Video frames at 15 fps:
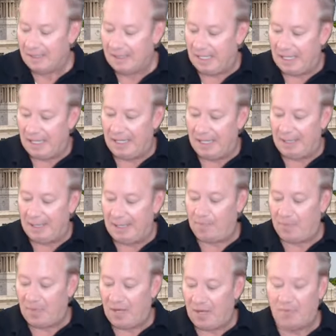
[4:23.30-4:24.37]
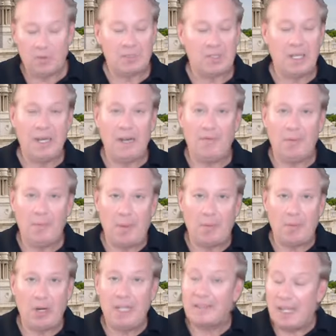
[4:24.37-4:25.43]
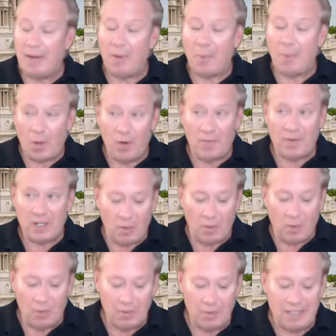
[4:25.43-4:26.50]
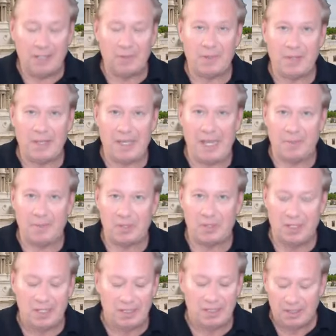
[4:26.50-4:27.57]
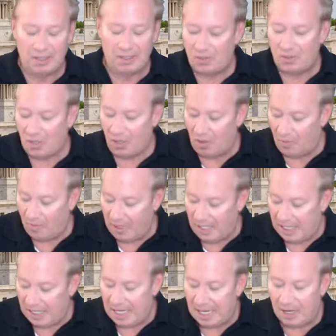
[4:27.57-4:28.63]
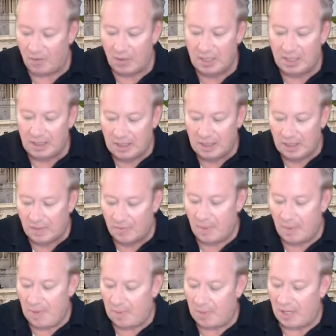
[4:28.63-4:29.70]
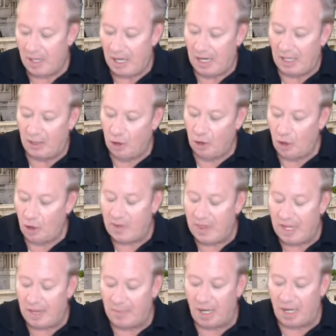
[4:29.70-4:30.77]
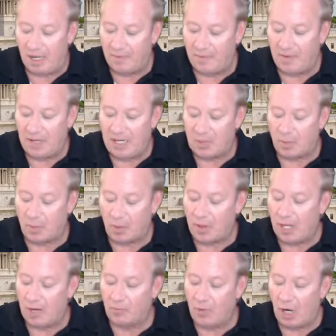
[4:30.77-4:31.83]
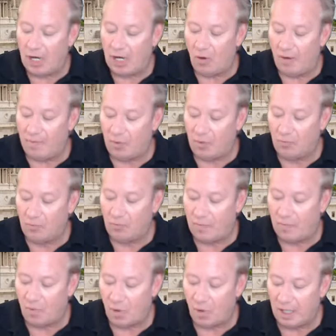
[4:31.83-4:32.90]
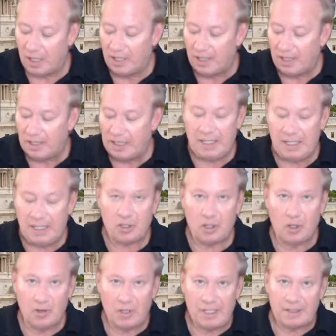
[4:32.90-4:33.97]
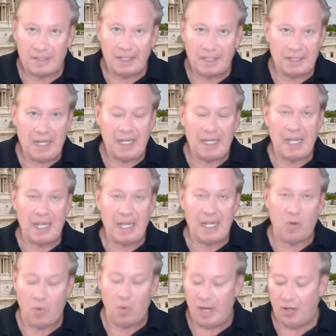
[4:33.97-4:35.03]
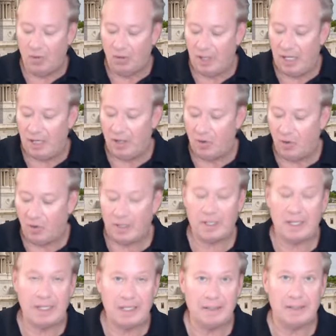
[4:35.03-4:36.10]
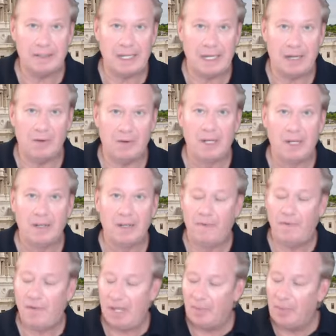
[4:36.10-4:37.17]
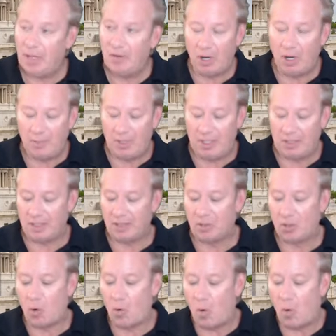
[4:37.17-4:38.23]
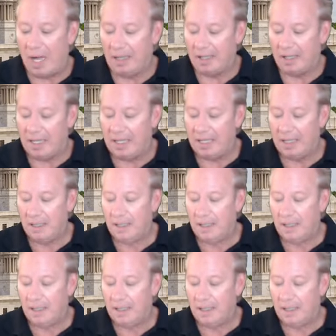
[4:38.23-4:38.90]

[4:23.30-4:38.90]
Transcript: Um, Folks, they never remember it's never perfect when we're dealing with apps. So, but anyhow, remember, look for them on Facebook. They're right off of Route 4. It's 3688 Quaker Lane in North Kingstown. Family run business, quality.